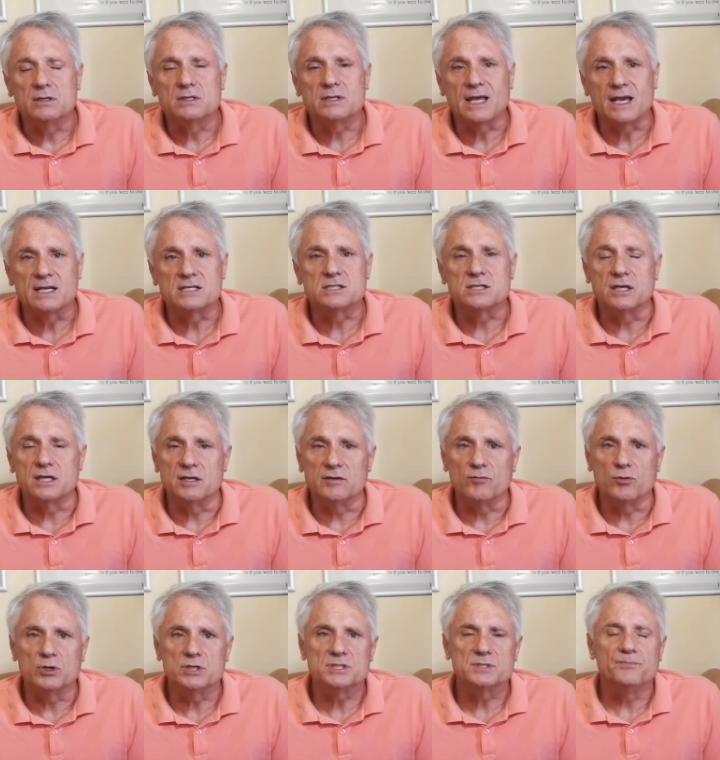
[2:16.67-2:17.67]
tax
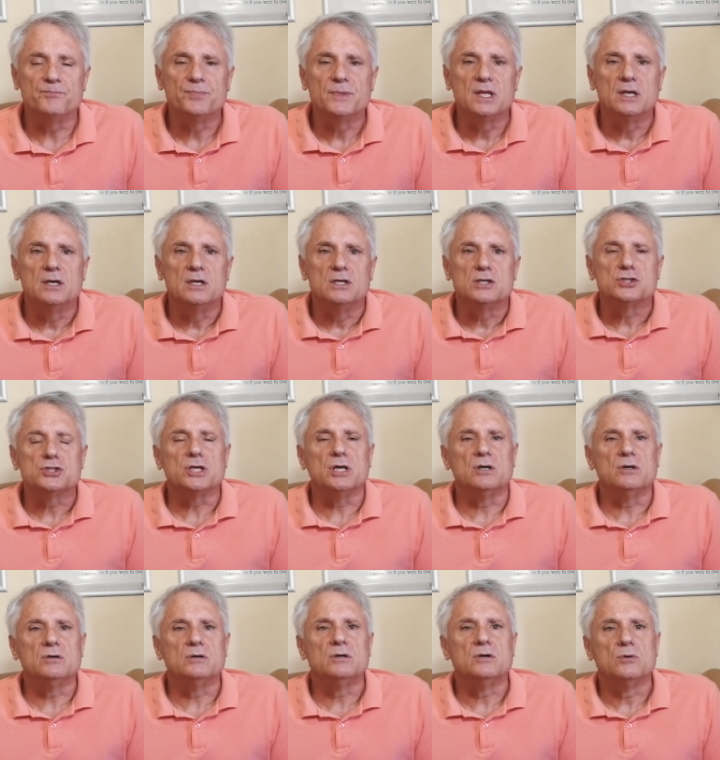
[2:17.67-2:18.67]
invoice?
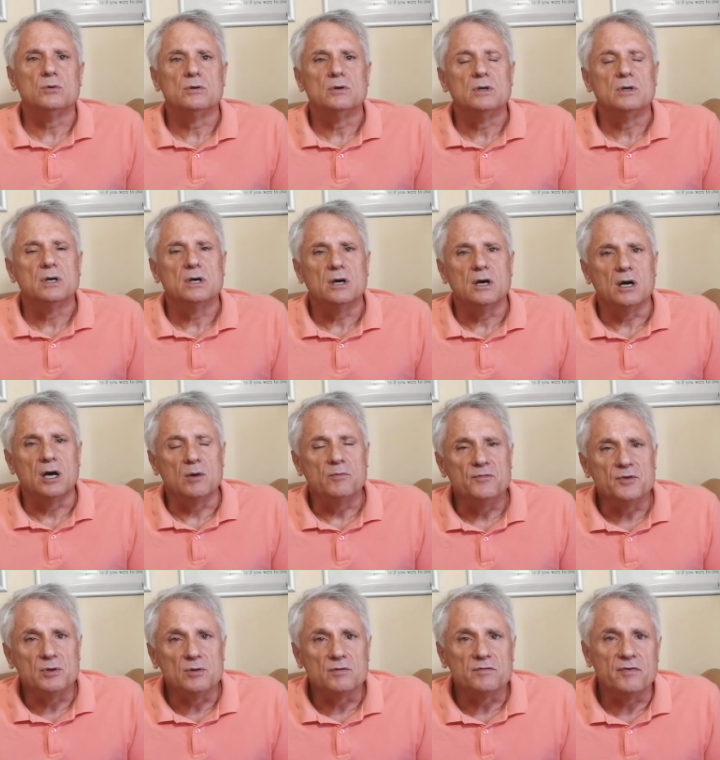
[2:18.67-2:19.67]
So I
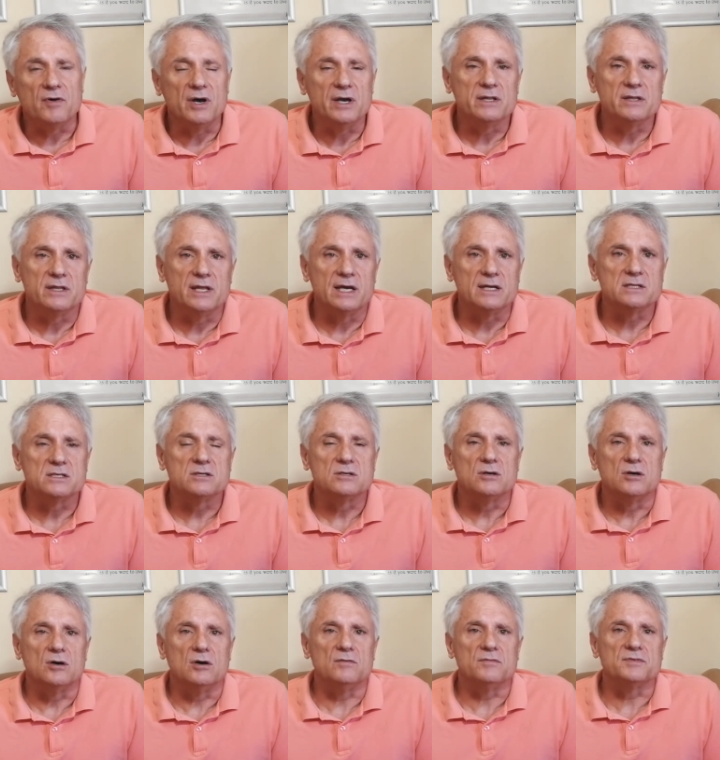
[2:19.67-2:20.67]
hope you'll find that
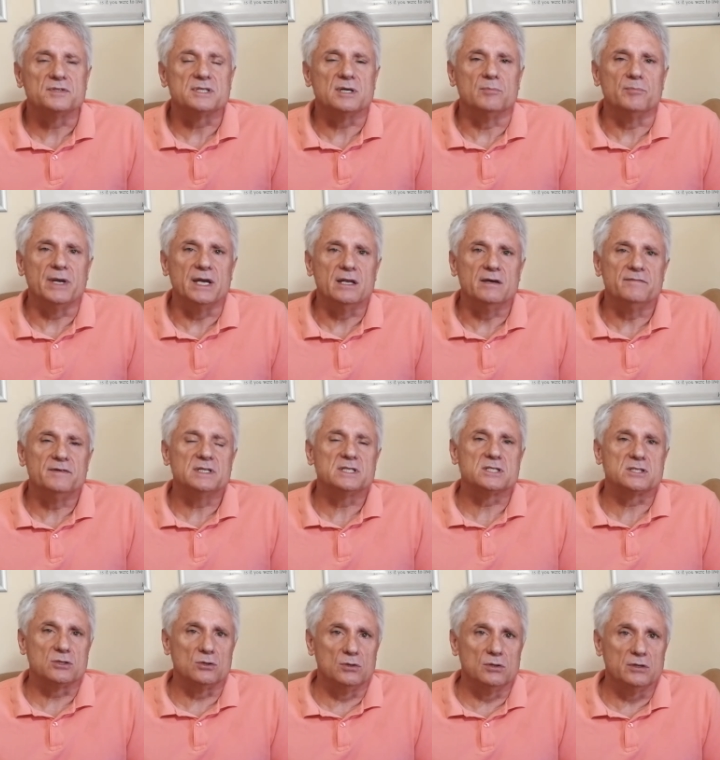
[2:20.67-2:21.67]
of some benefit.
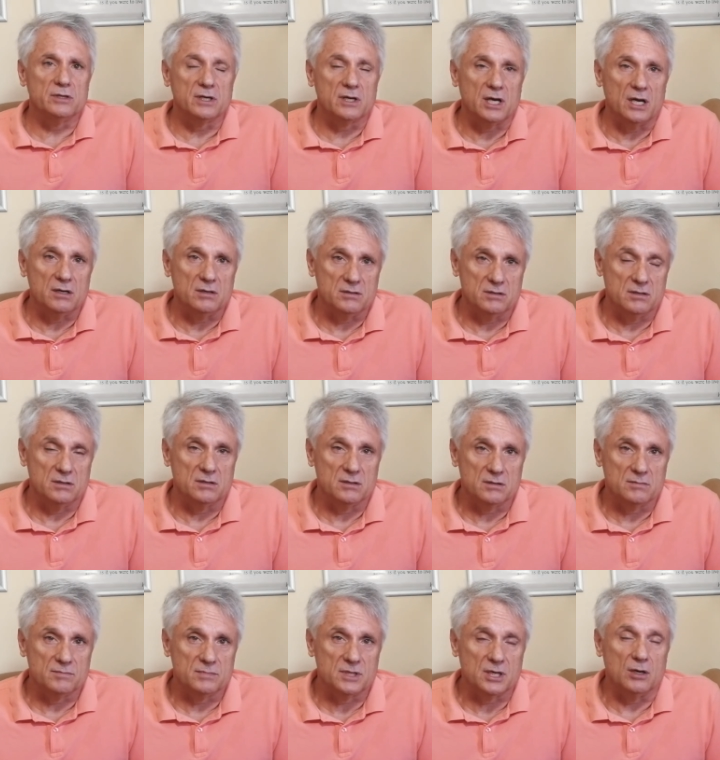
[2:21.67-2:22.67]
Still,
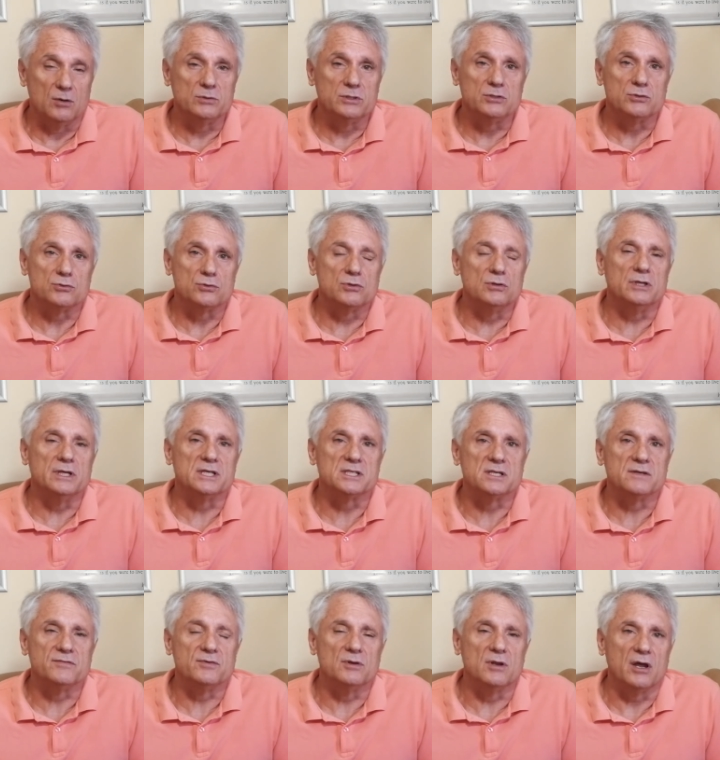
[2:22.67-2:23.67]
the golden rule
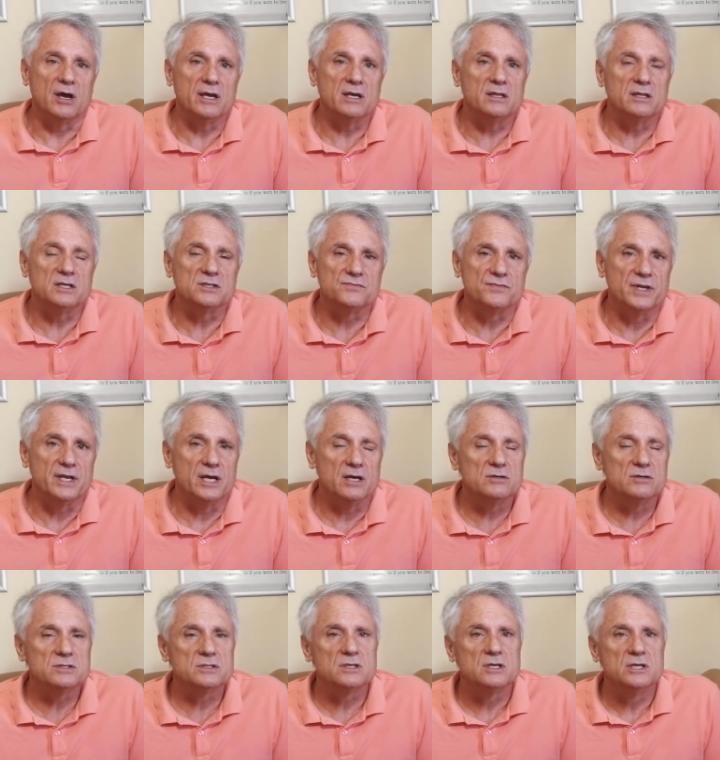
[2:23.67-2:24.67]
is, if you like these
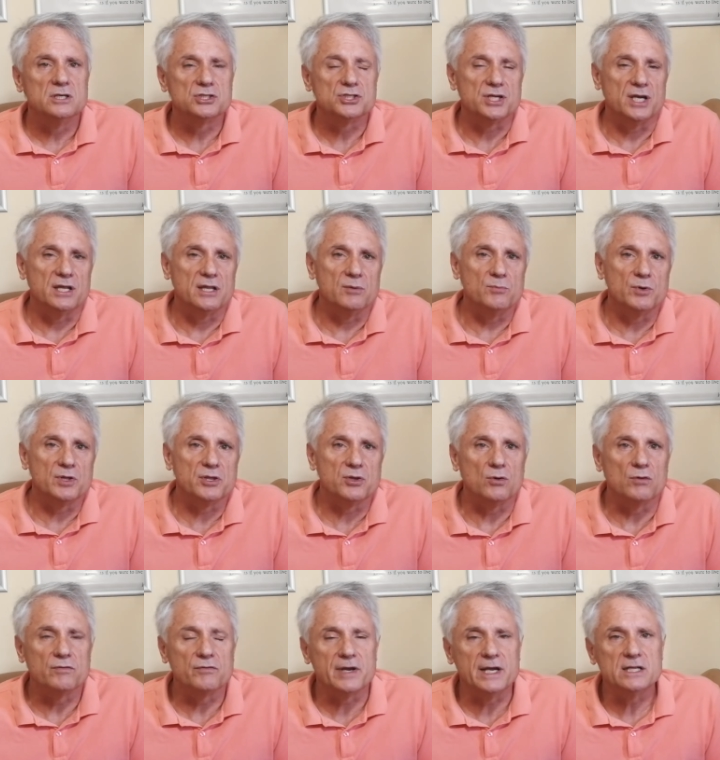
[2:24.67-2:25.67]
videos, share them with
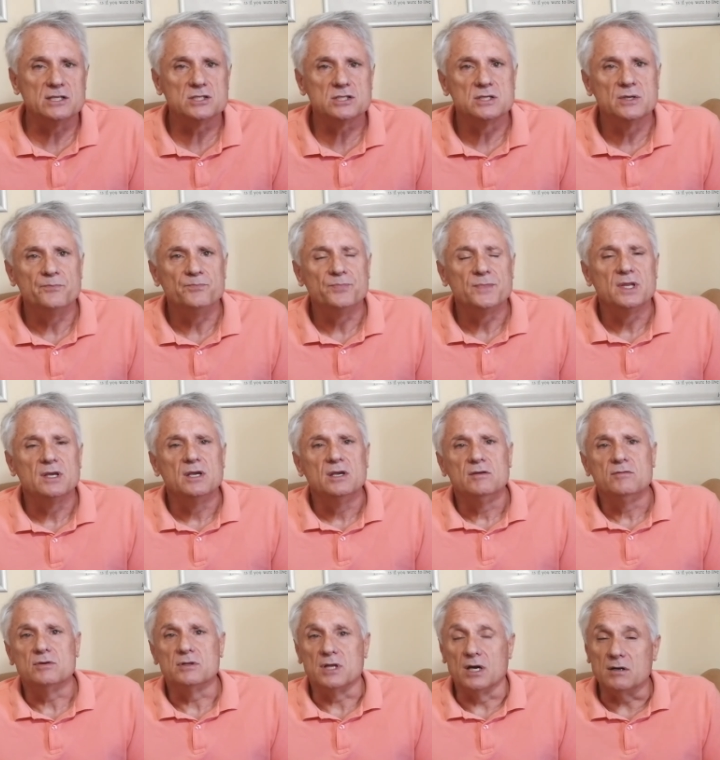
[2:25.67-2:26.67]
your friends.
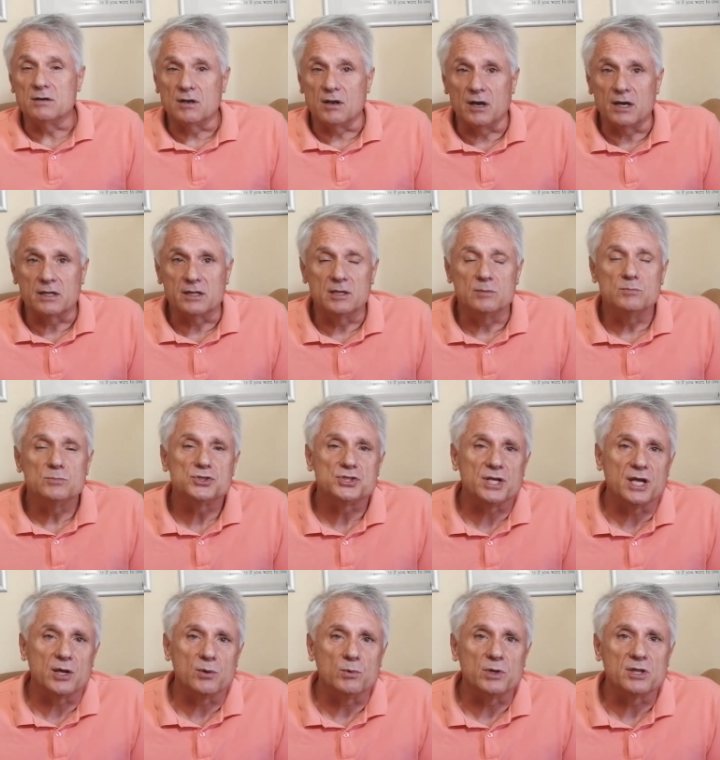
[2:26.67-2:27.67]
If you don't like them,
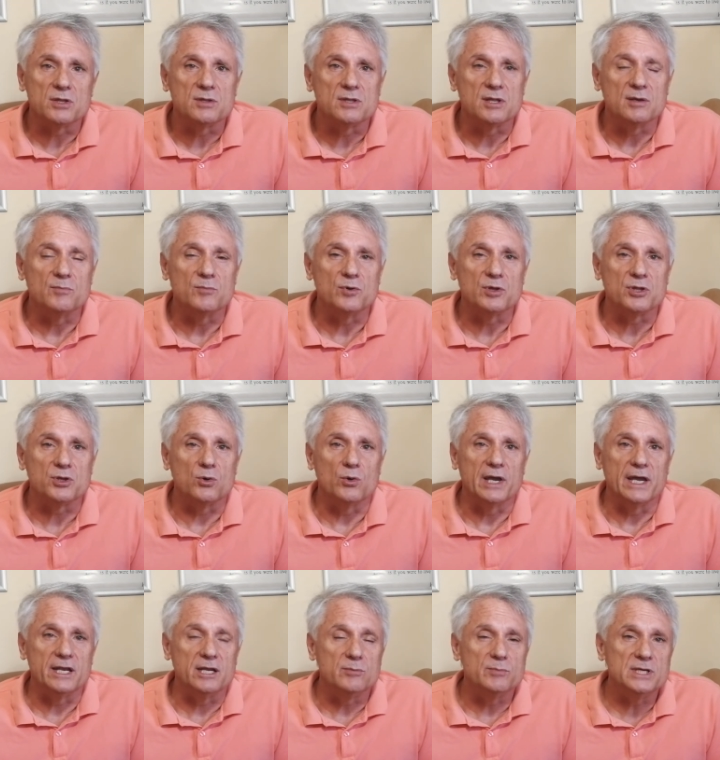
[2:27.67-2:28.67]
share them with your
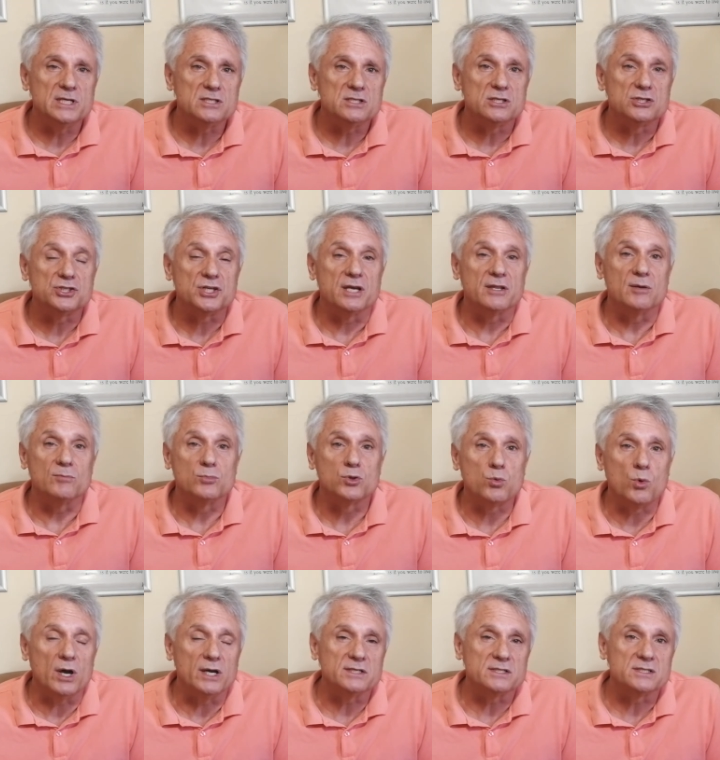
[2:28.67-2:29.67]
enemies. Share them
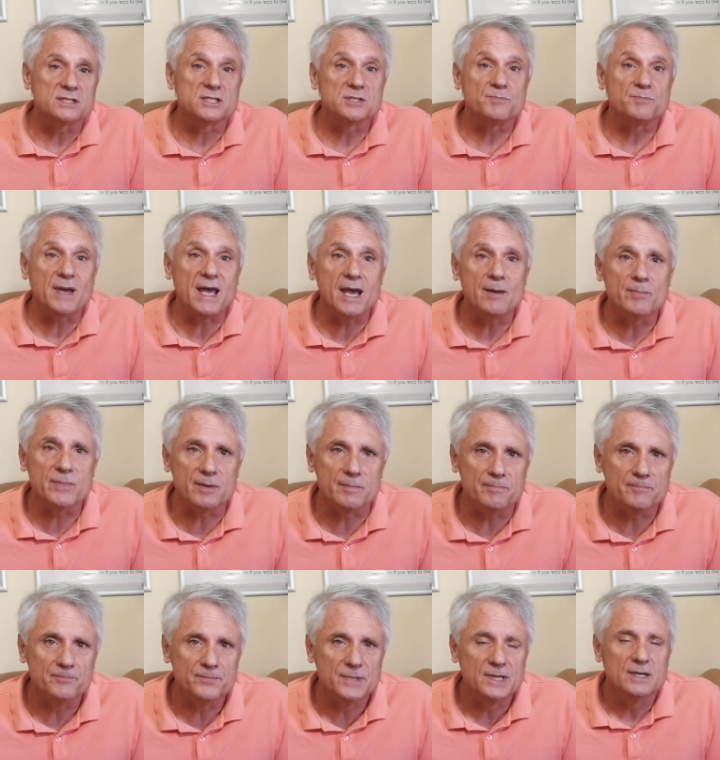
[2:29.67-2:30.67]
twice, spam
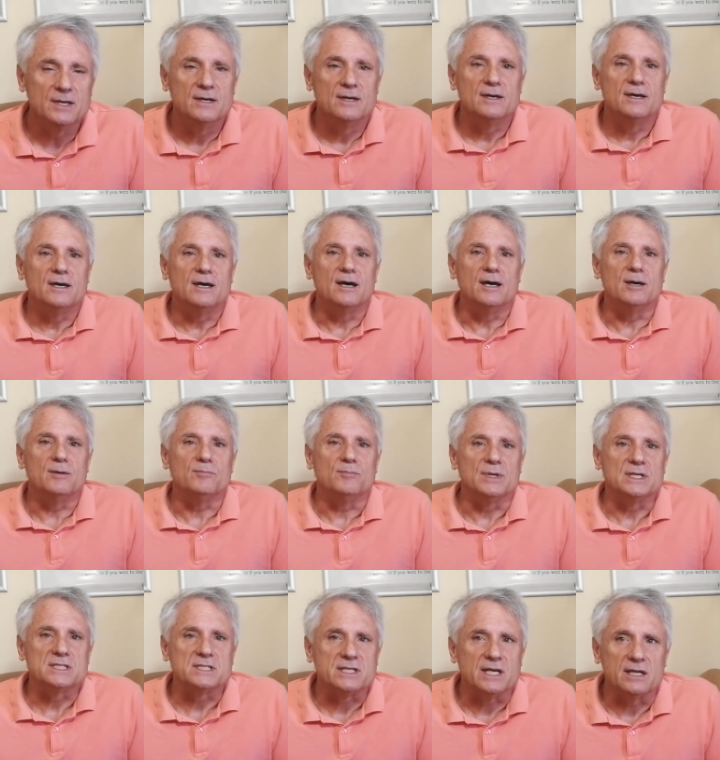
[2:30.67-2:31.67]
them,
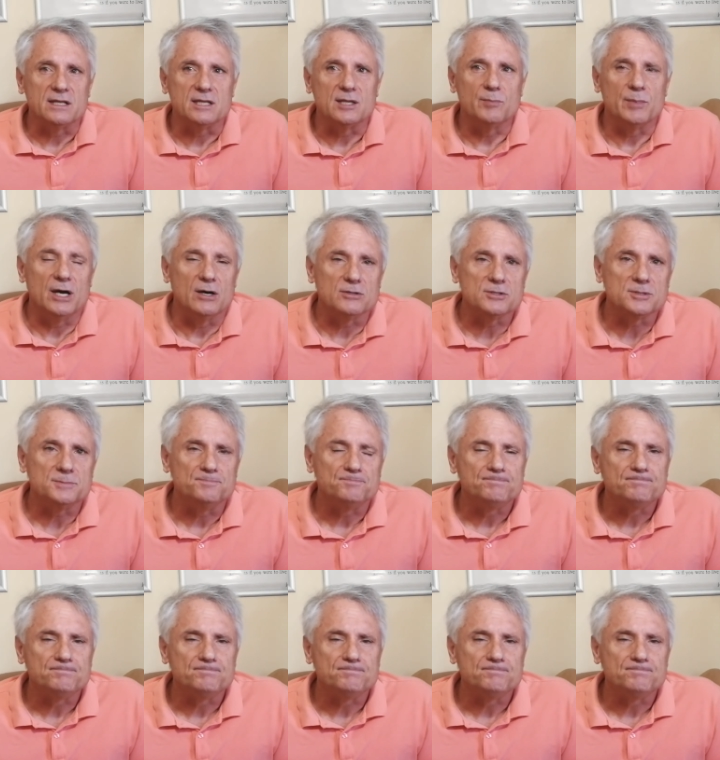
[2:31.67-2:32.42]
but send them out.